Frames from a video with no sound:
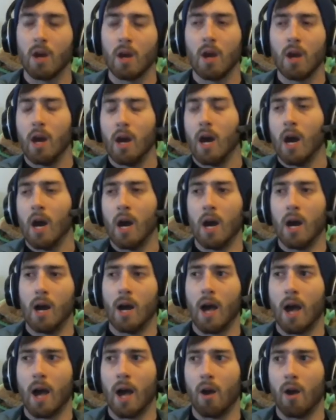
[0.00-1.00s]
Uh,
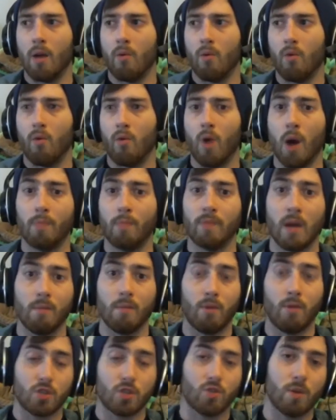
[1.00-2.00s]
and I will update
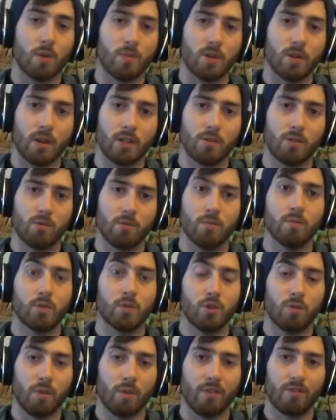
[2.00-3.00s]
my stream title to
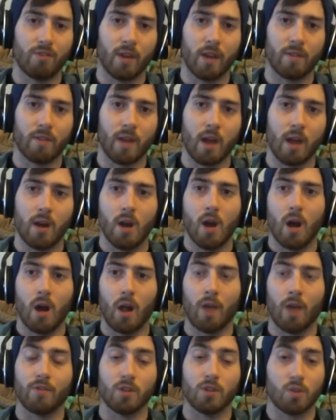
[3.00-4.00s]
reflect that. I'll
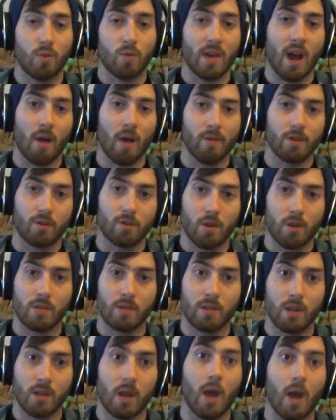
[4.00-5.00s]
have to tweet out the stream to
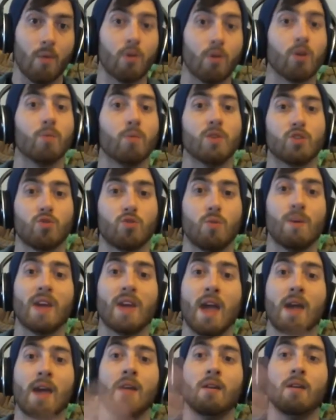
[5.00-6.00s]
say, hey, we're going to be streaming
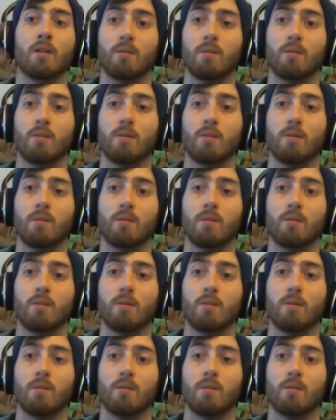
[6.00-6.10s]
in